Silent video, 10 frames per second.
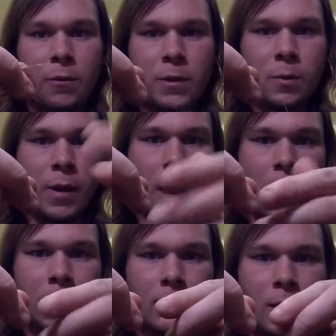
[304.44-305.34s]
of it, to be
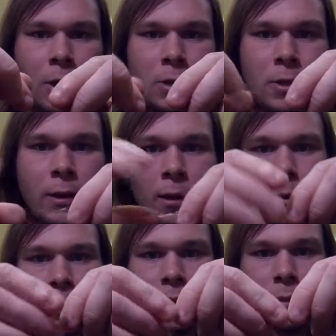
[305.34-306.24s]
honest. I used to think it
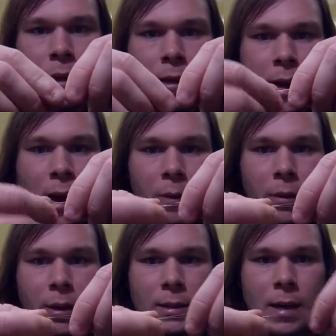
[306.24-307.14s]
was the blood knot,
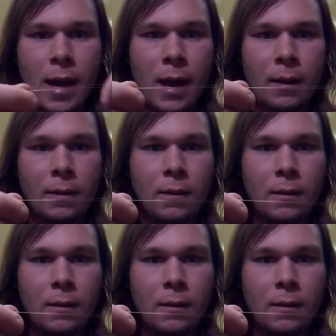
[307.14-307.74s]
but it's not.